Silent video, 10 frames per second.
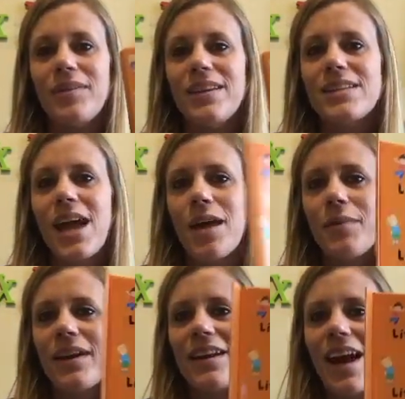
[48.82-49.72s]
These
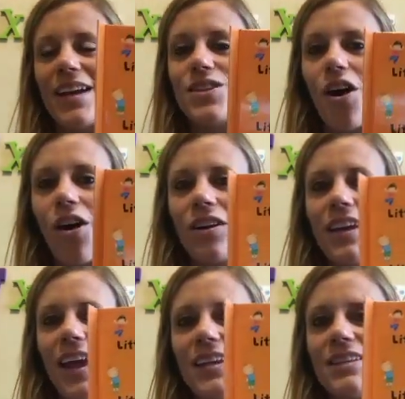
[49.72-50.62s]
come in a nice hard
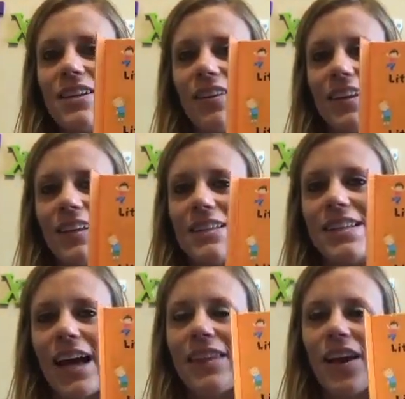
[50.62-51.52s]
case, and on the
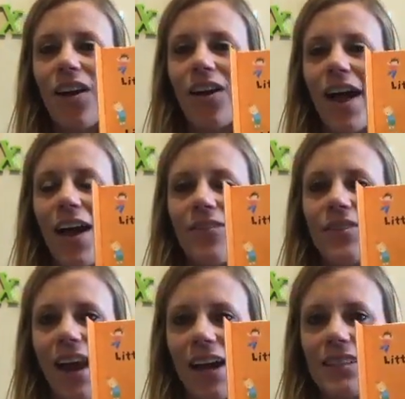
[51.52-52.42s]
inside they all
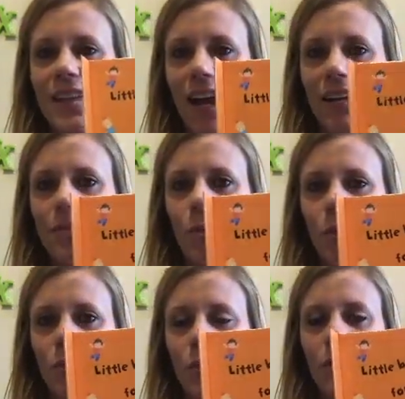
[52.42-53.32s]
have 9 tiny
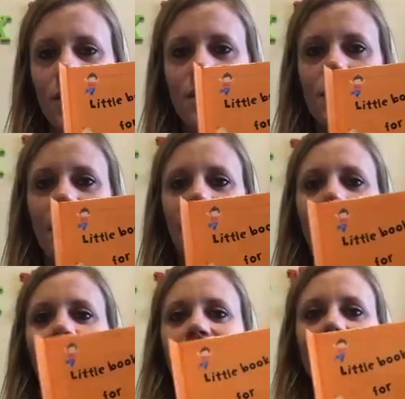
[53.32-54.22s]
board books,
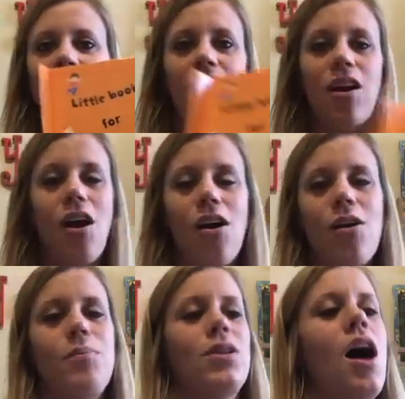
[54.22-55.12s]
and they are
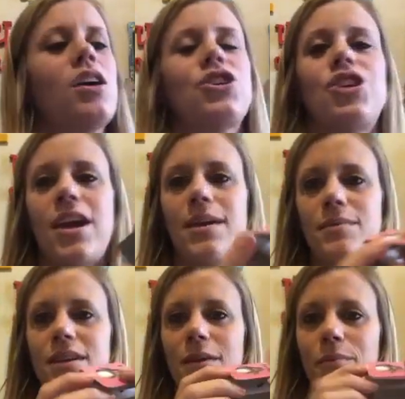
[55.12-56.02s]
all block
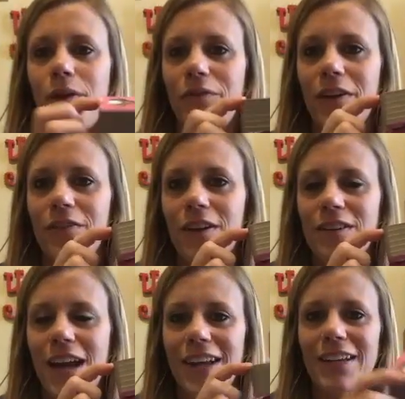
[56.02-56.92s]
shaped and perfect for their
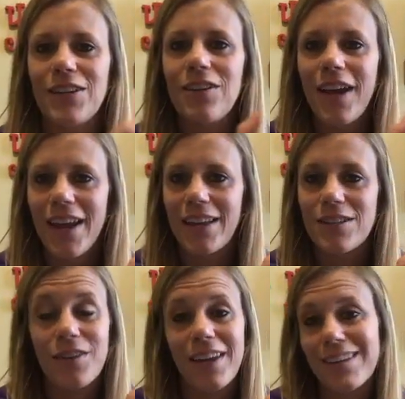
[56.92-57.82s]
tiny little
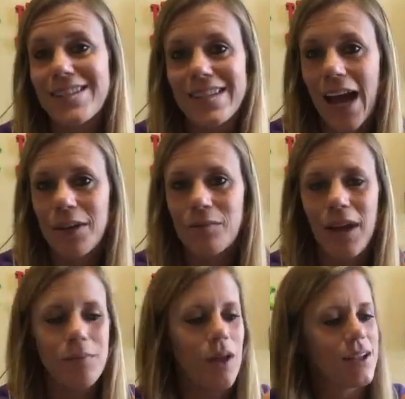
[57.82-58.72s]
hands, so they can stack them
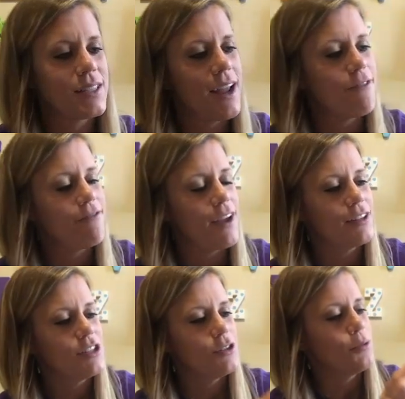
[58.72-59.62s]
like blocks and have
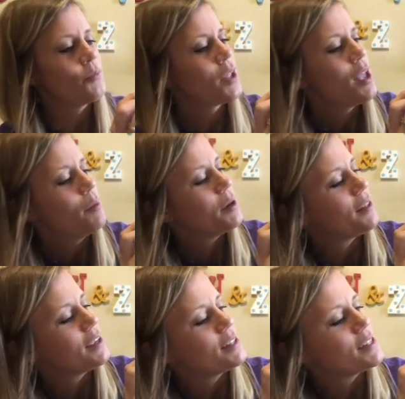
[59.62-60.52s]
fun too. But
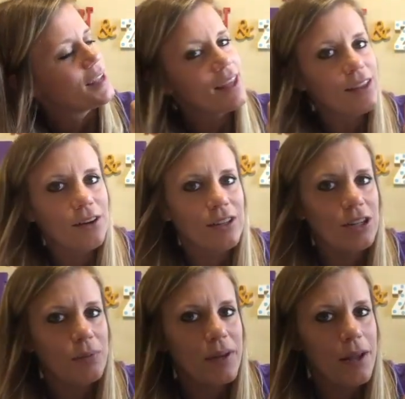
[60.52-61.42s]
on the inside they learn a
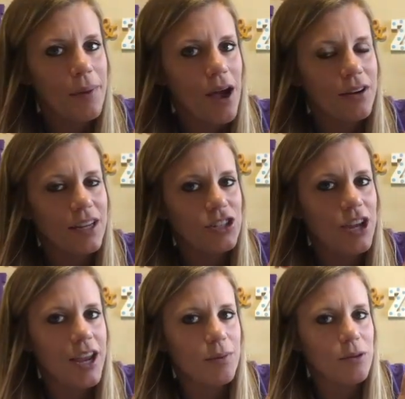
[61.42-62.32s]
little bit about each
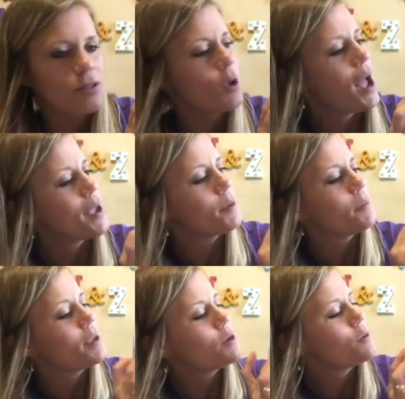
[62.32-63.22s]
animal. So I am a
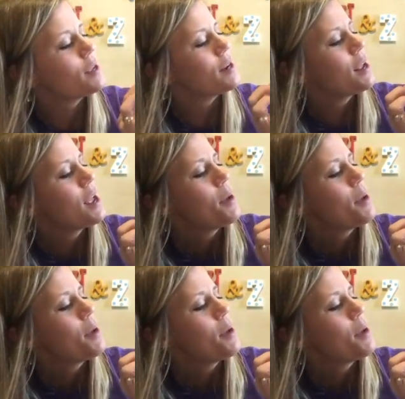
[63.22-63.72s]
penguin,